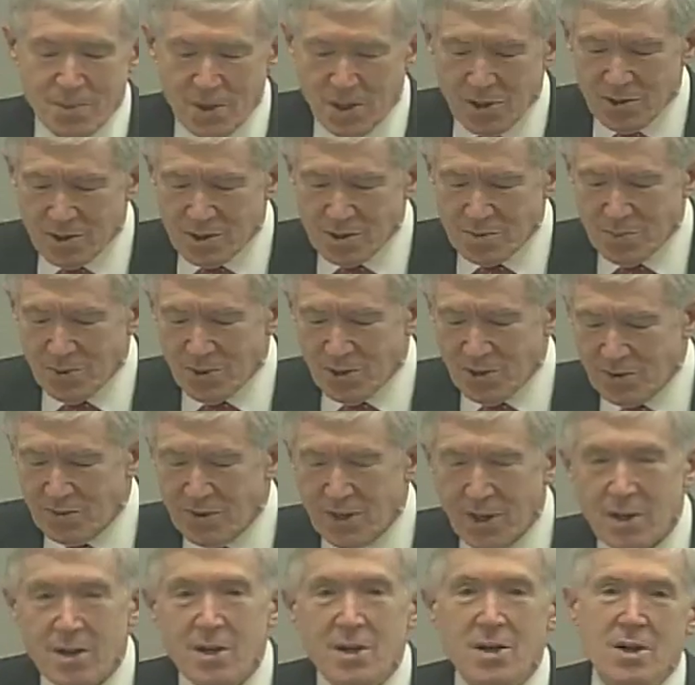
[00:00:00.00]
Petersburg
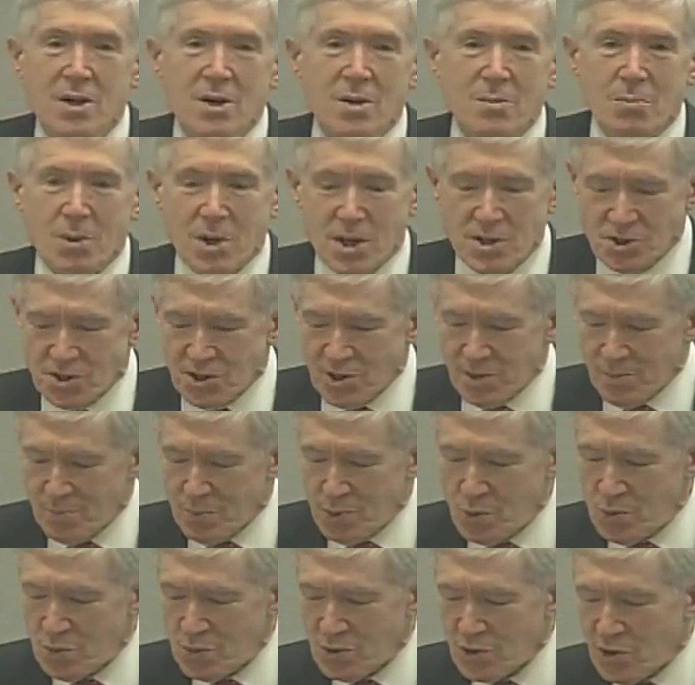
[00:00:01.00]
that President
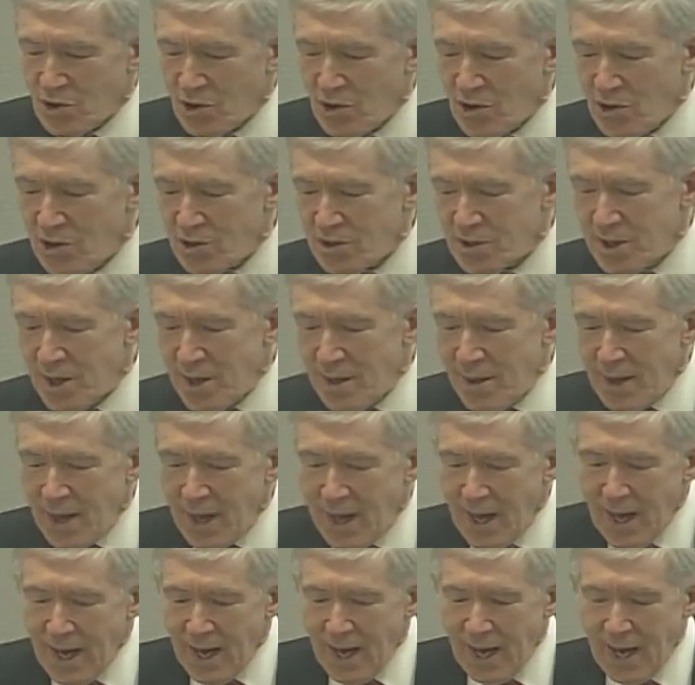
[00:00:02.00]
Putin called,
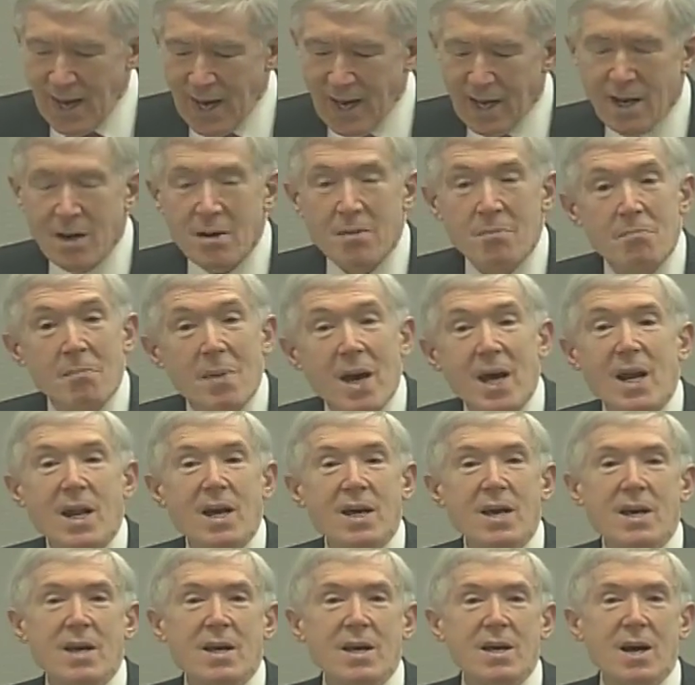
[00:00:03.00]
and
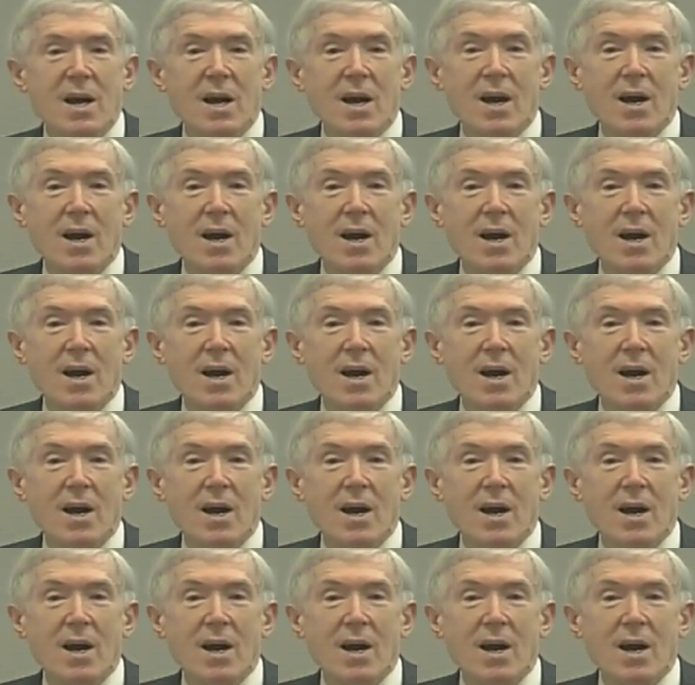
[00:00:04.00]
many